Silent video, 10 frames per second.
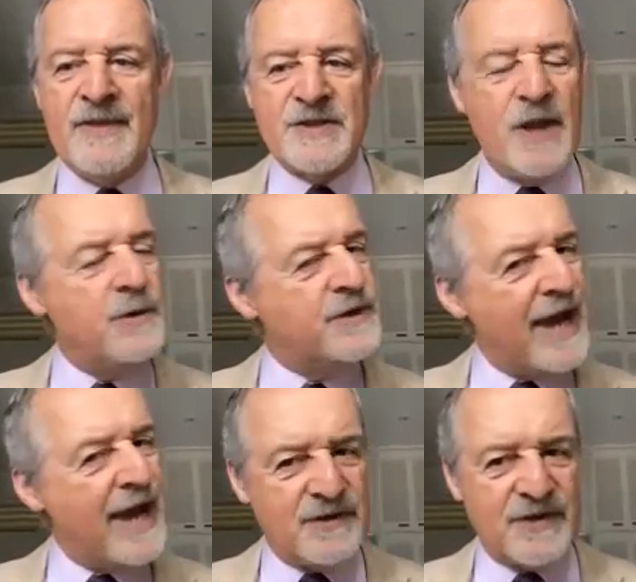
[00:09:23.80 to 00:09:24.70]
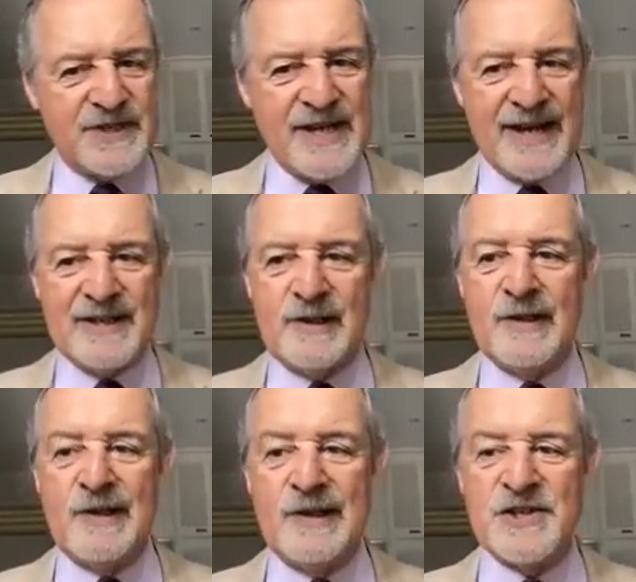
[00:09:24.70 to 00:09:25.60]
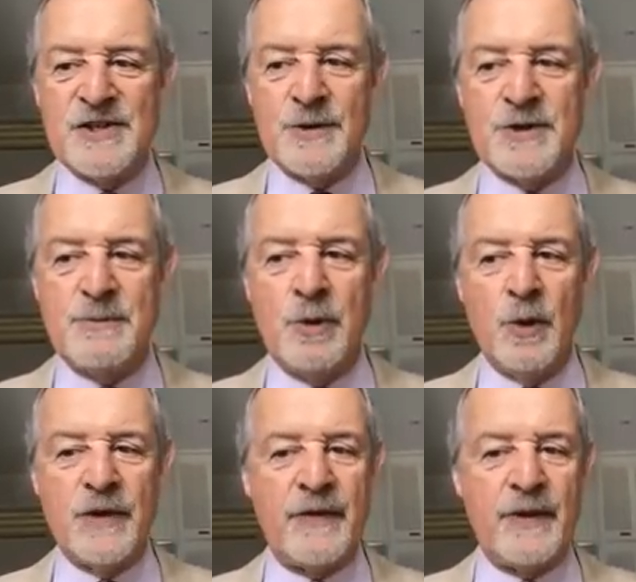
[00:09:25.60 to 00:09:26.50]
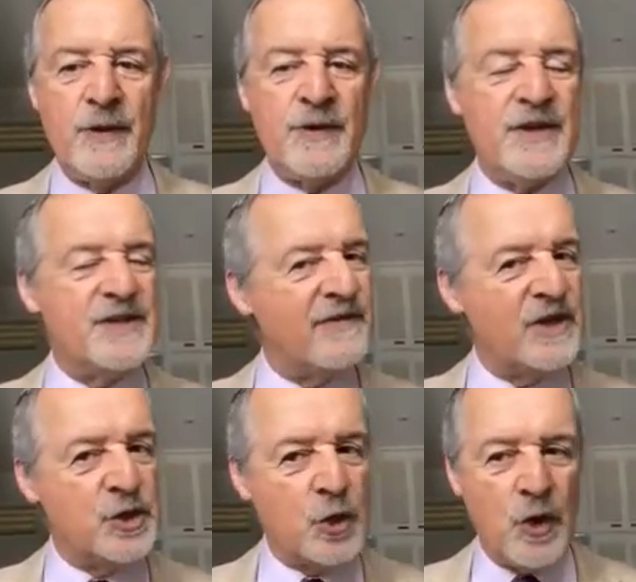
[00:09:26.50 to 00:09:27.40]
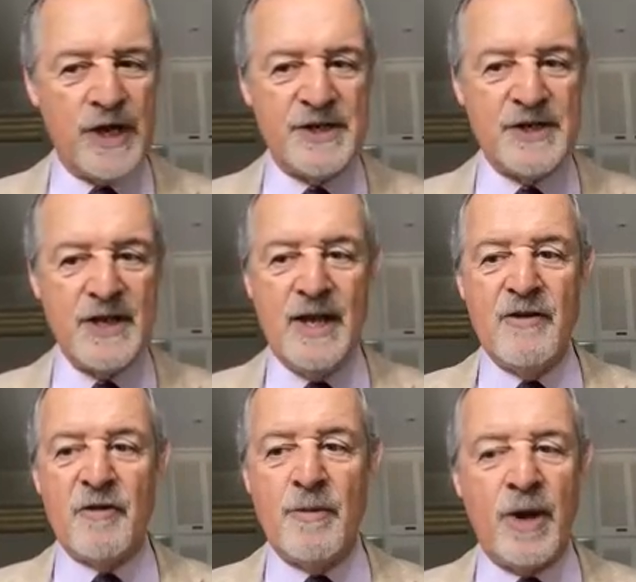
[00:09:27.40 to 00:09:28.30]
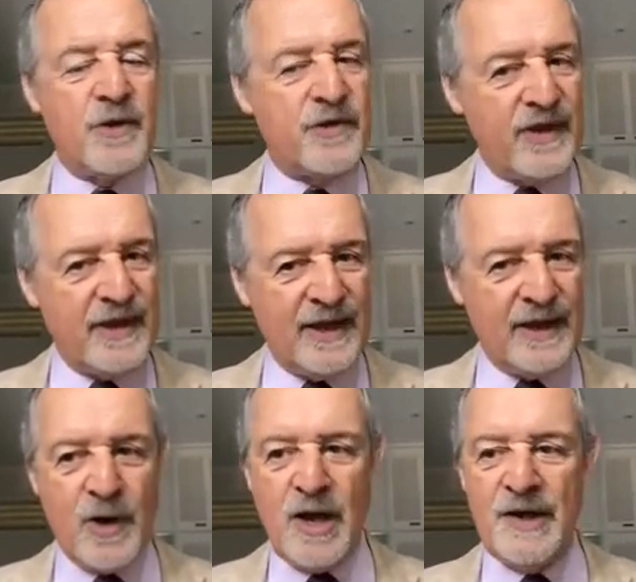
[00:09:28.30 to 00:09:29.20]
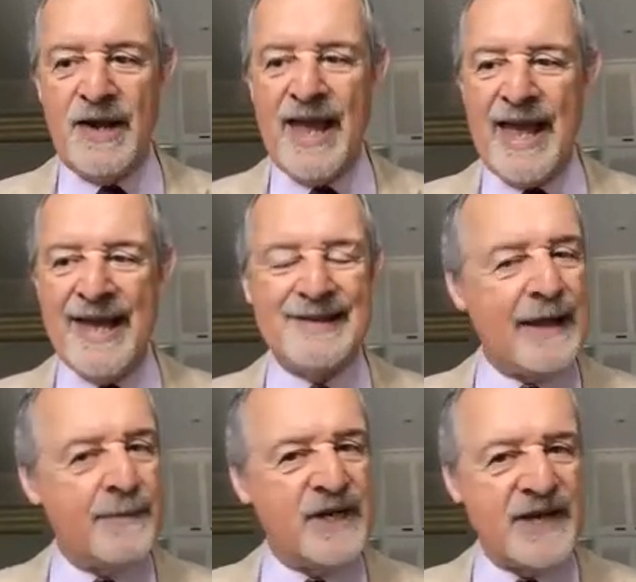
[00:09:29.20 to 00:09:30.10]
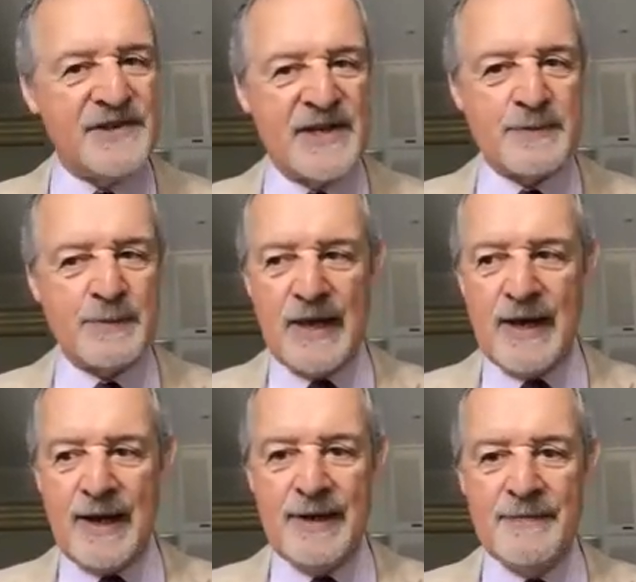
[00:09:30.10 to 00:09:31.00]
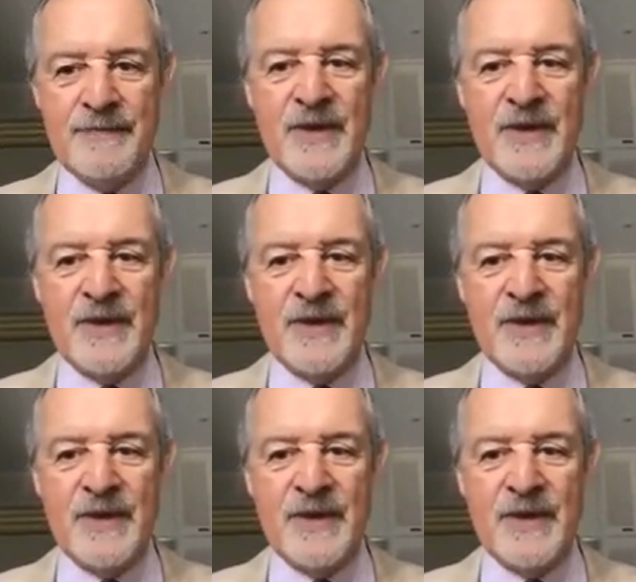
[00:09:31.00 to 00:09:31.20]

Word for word: There's no doubt of the technical and logistical support that the Houthis have enjoyed from both Iran and Lebanese Hezbollah.